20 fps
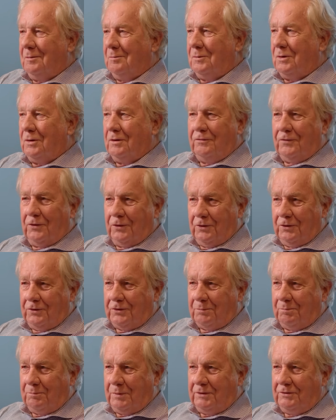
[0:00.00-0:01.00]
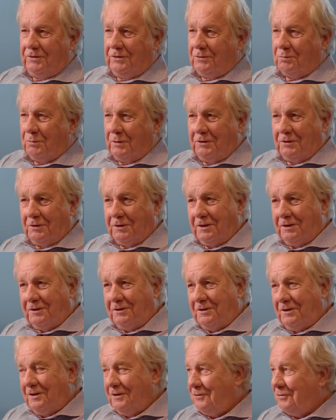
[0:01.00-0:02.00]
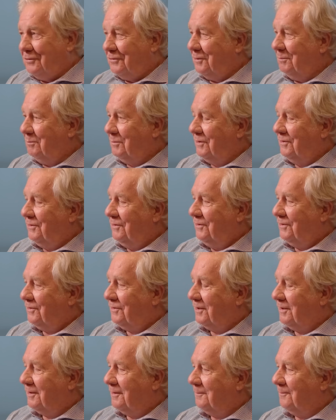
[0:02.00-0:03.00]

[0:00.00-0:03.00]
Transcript: My first business, where did I get interest in business?